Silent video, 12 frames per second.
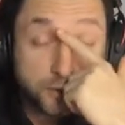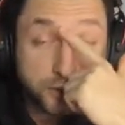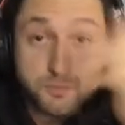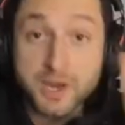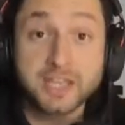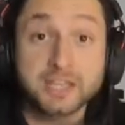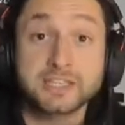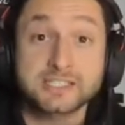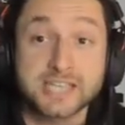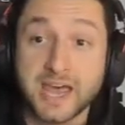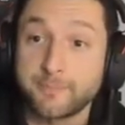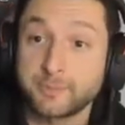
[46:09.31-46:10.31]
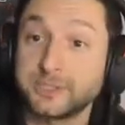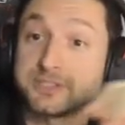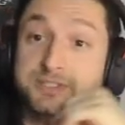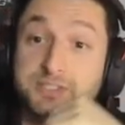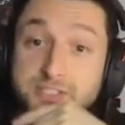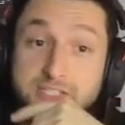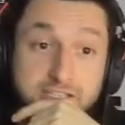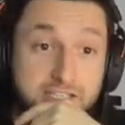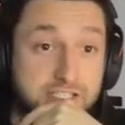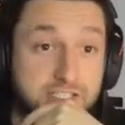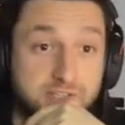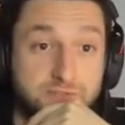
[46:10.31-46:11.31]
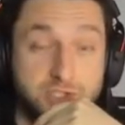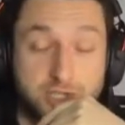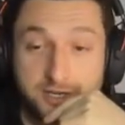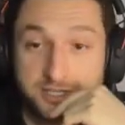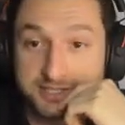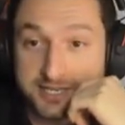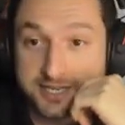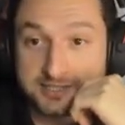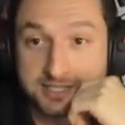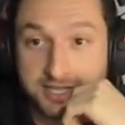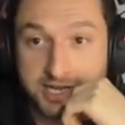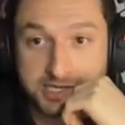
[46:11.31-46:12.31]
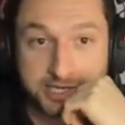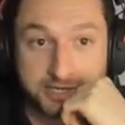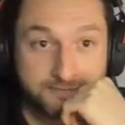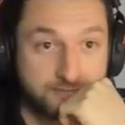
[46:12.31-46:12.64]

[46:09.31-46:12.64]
way this happens is if Charlie de Ketelare